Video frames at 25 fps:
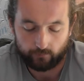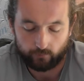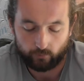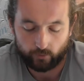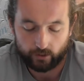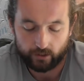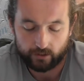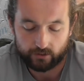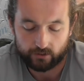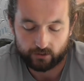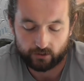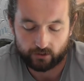
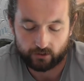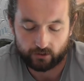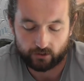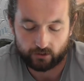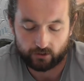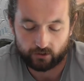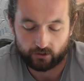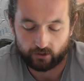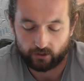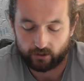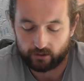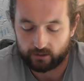We as a
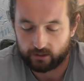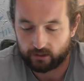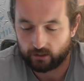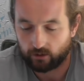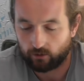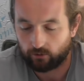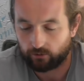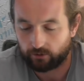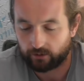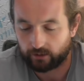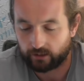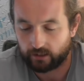society
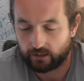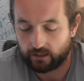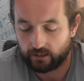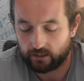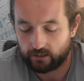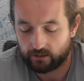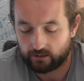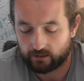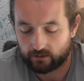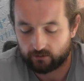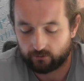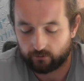hold the
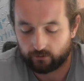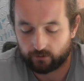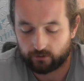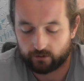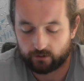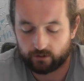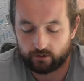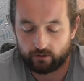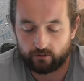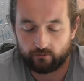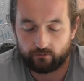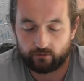keys to a
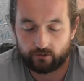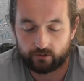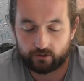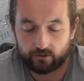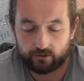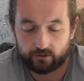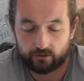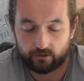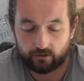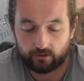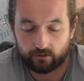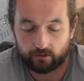
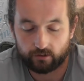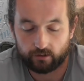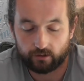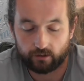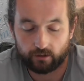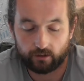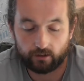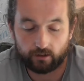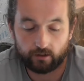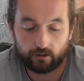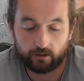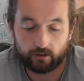service
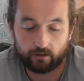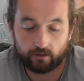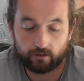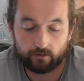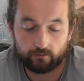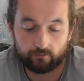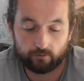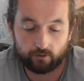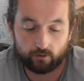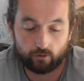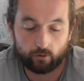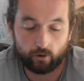
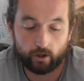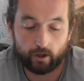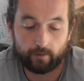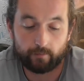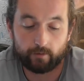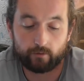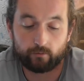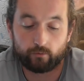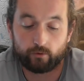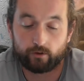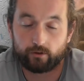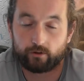
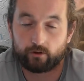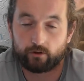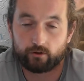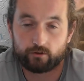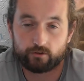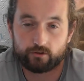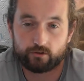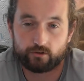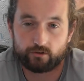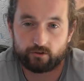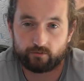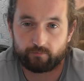requirement worth
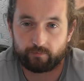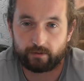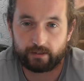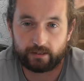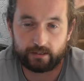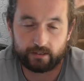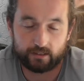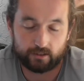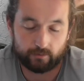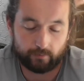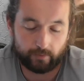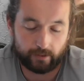hundreds of
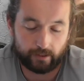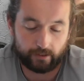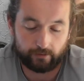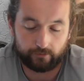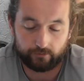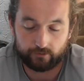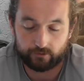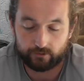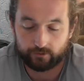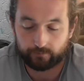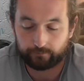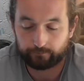millions of
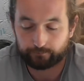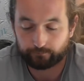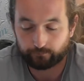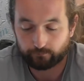pounds.